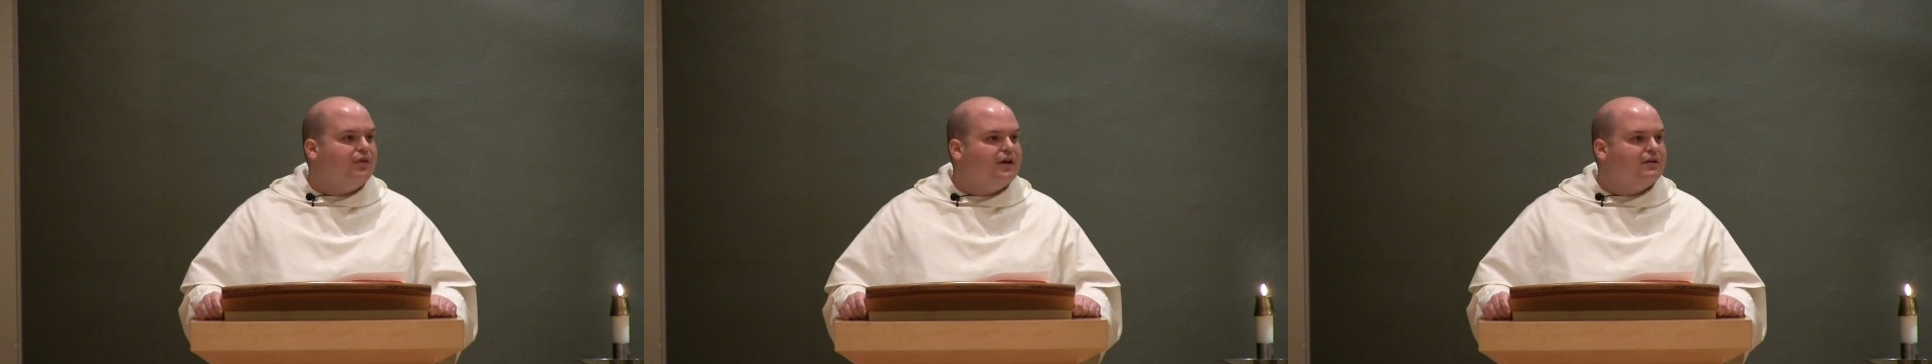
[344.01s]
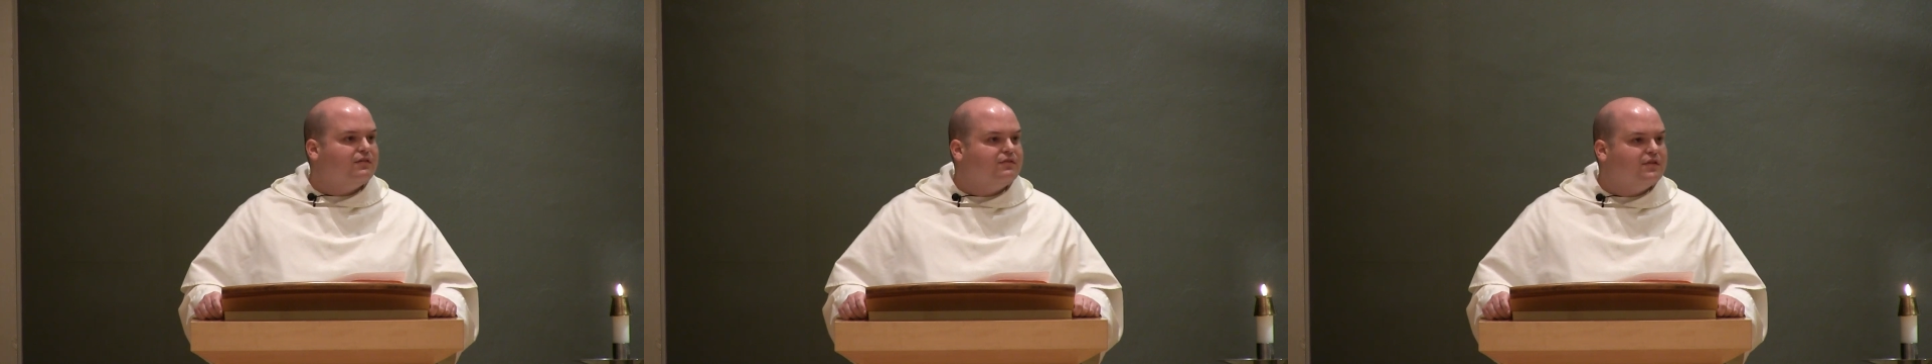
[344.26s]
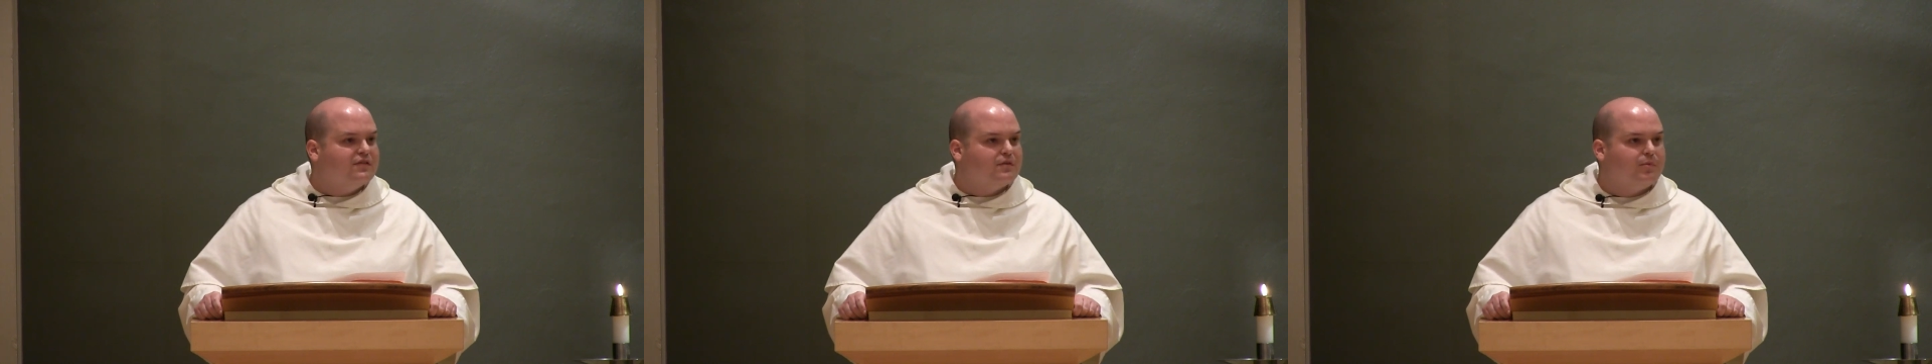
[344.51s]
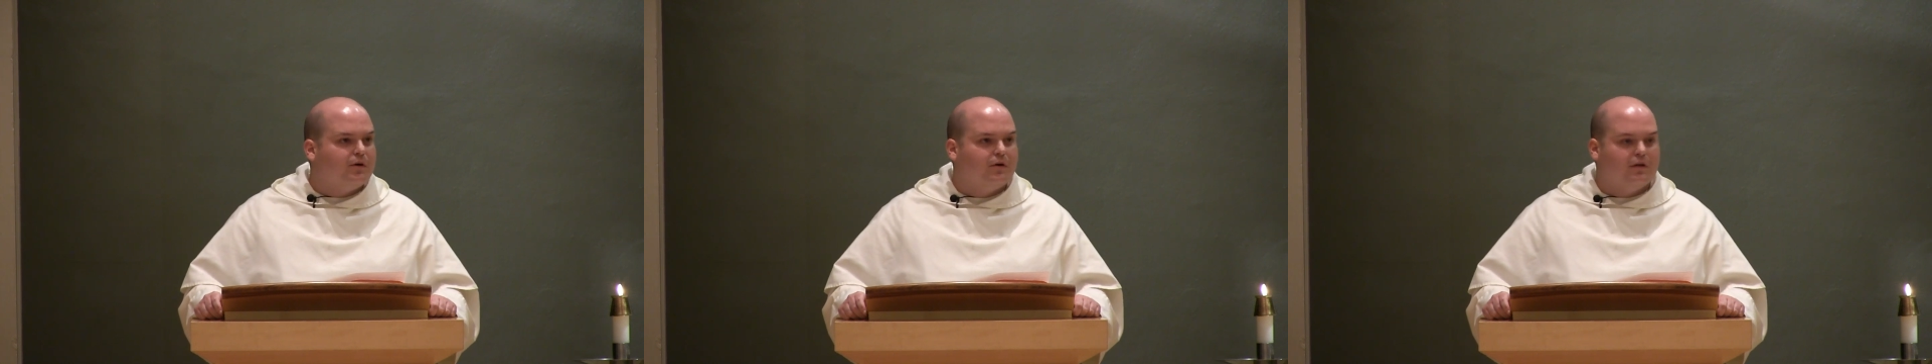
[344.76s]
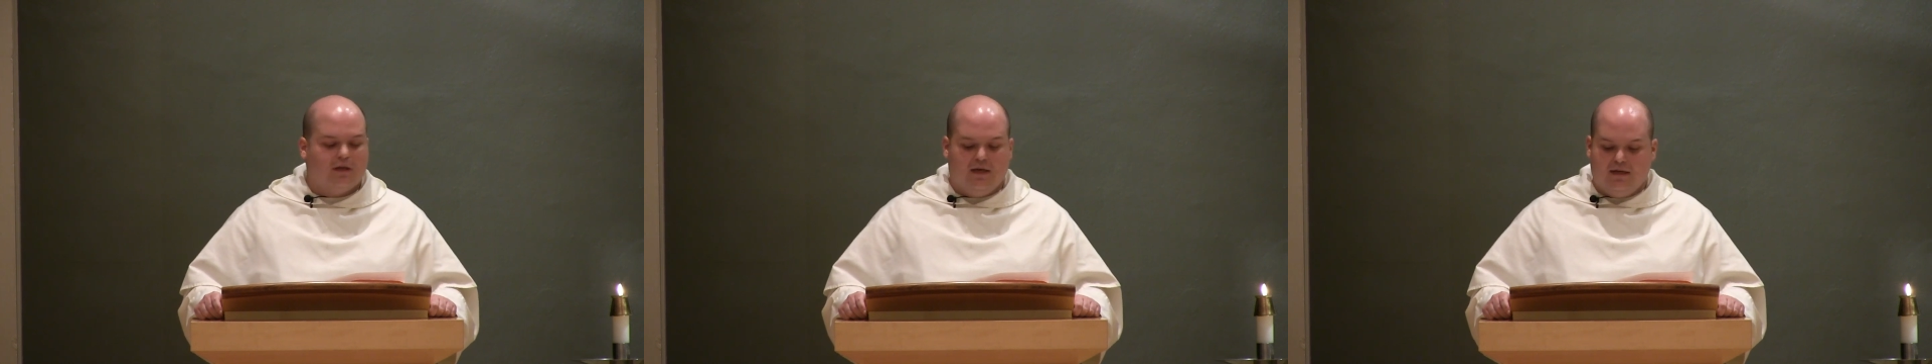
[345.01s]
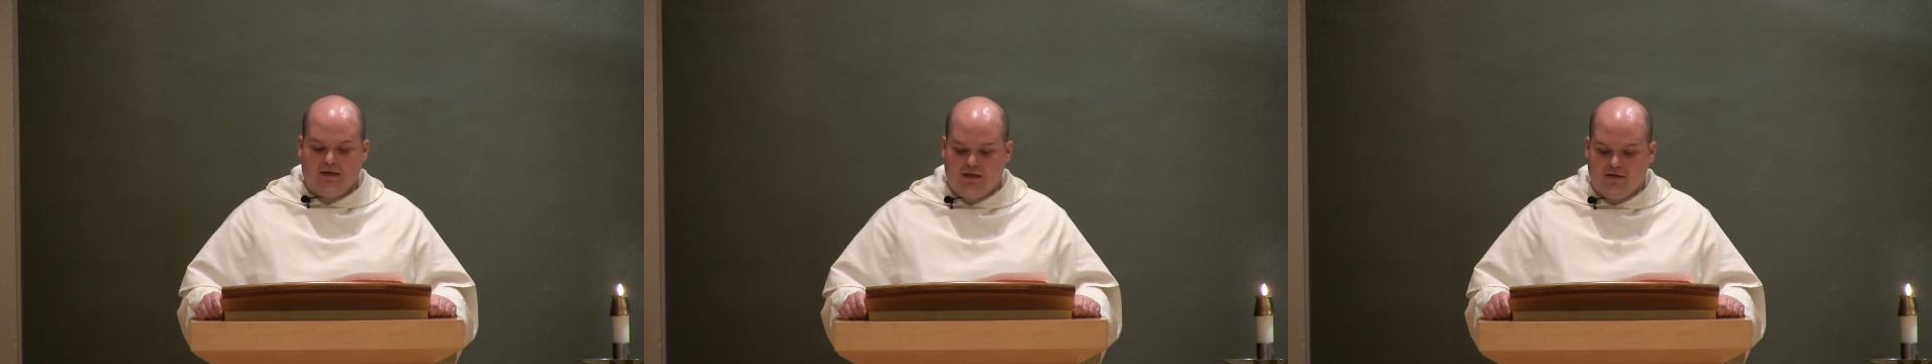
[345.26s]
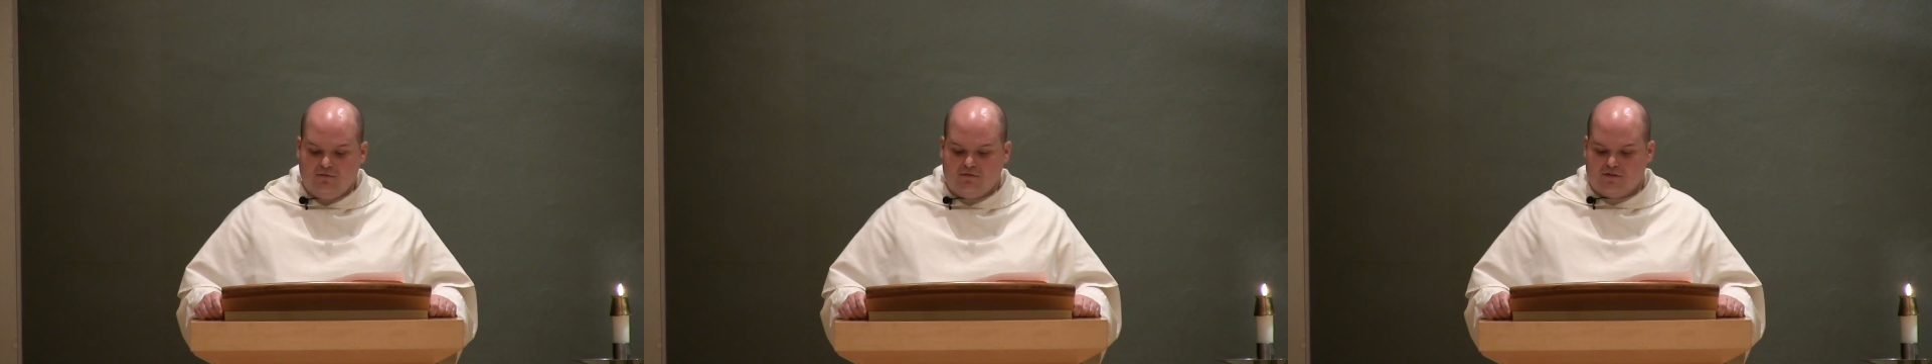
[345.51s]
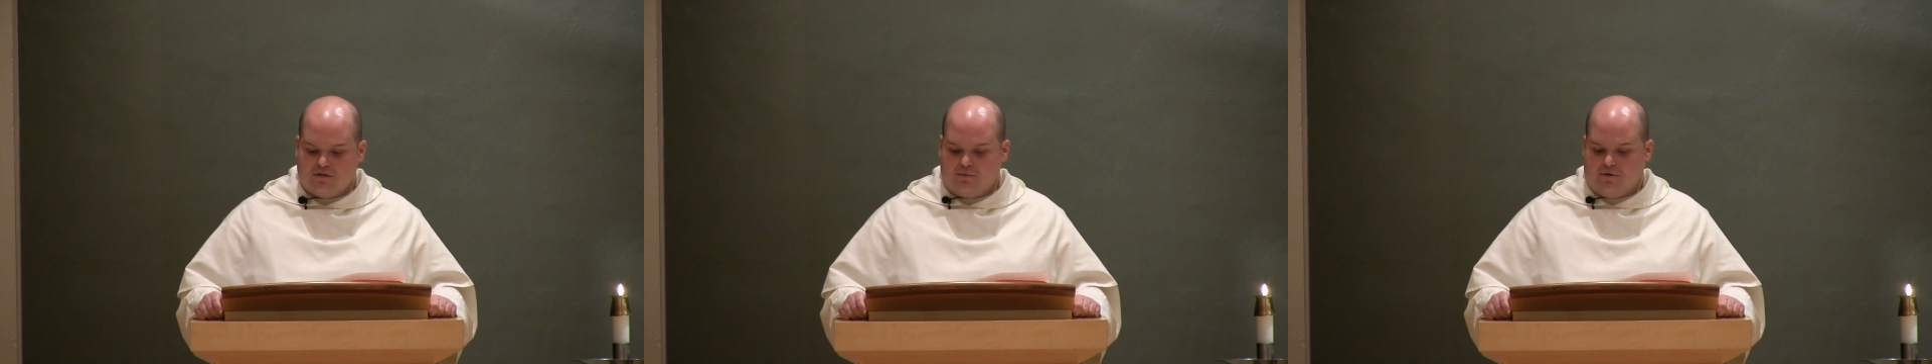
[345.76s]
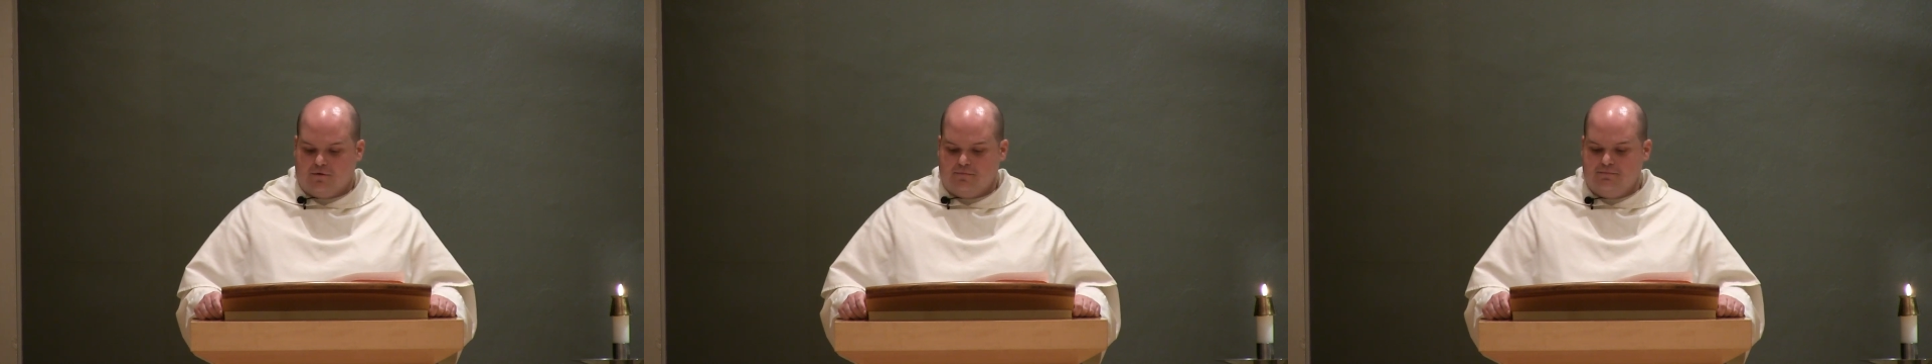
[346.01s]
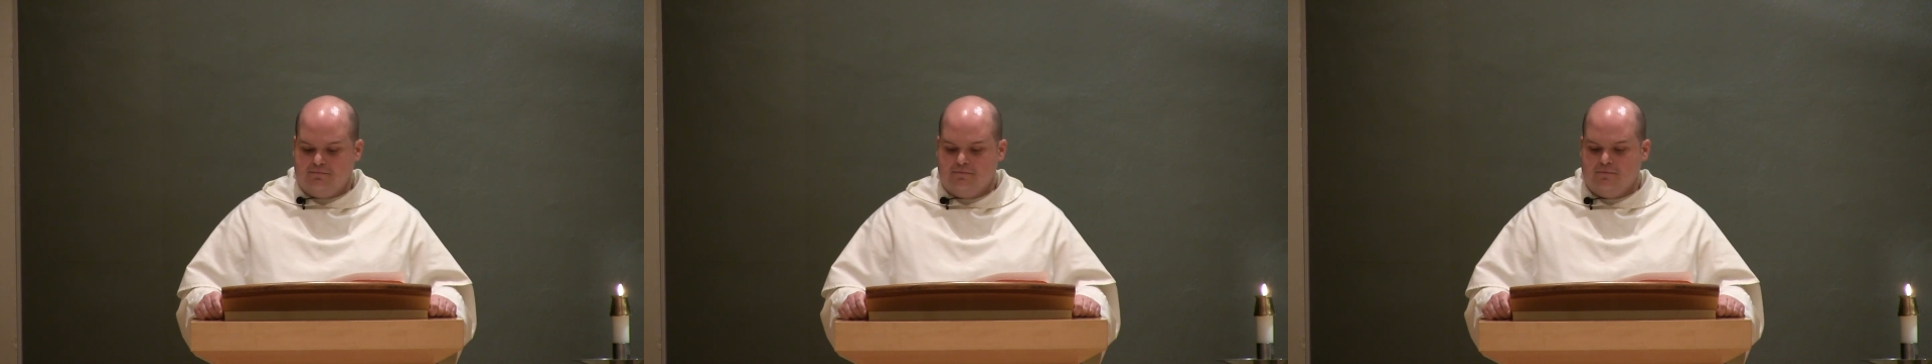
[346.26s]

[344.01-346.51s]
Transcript: things visible and invisible.